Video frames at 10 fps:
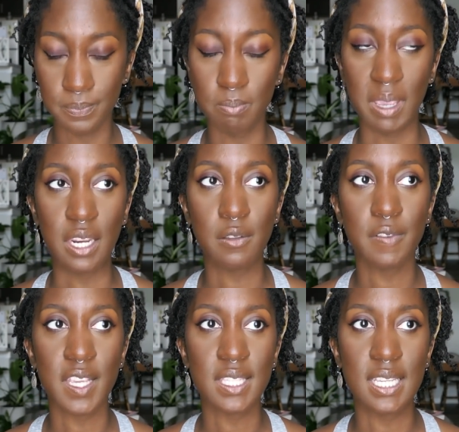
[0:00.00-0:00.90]

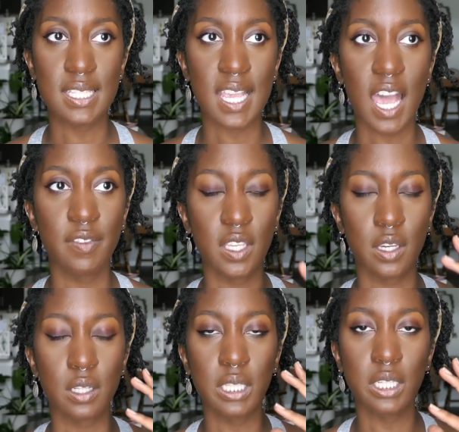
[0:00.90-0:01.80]
Manifesting is having a
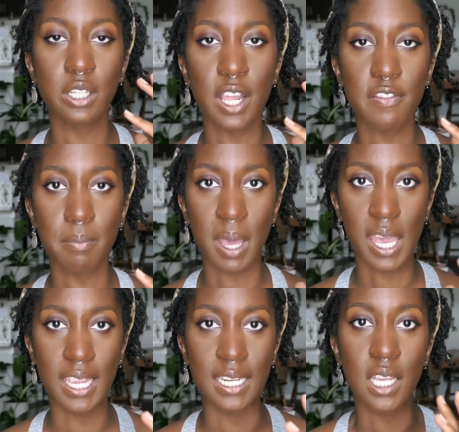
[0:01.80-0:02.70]
clear enough
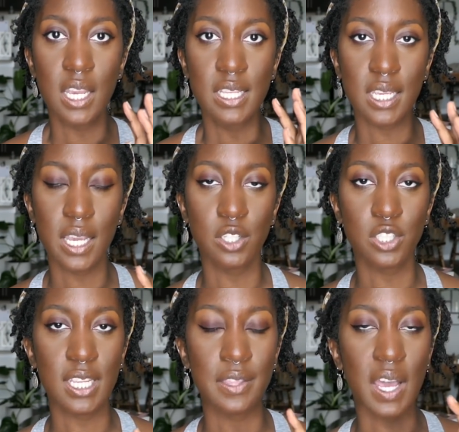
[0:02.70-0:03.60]
mind to
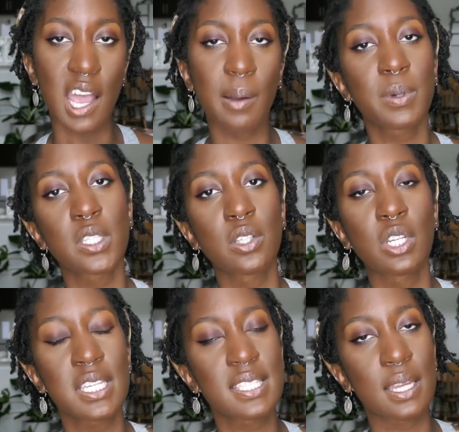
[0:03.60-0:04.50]
understand the
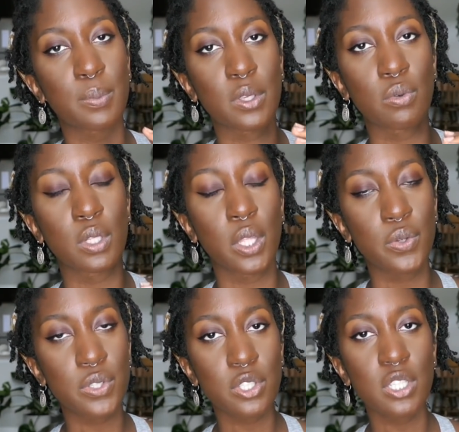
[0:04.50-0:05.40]
opportunities that bring you
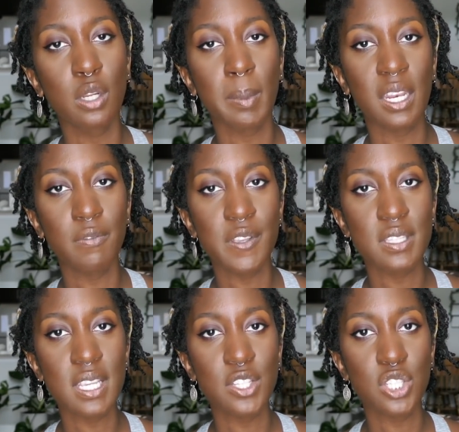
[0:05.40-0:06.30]
closer to your
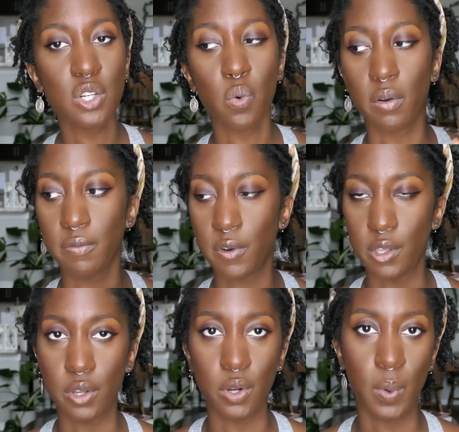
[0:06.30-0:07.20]
manifestation or
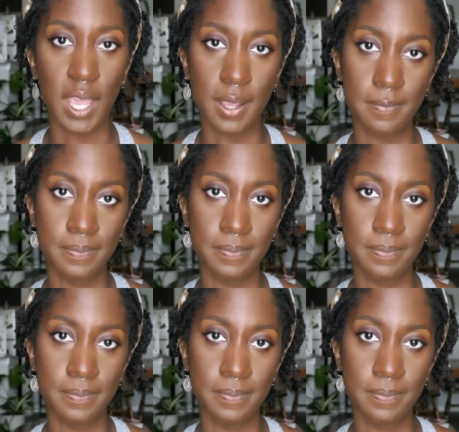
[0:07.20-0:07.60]
further away.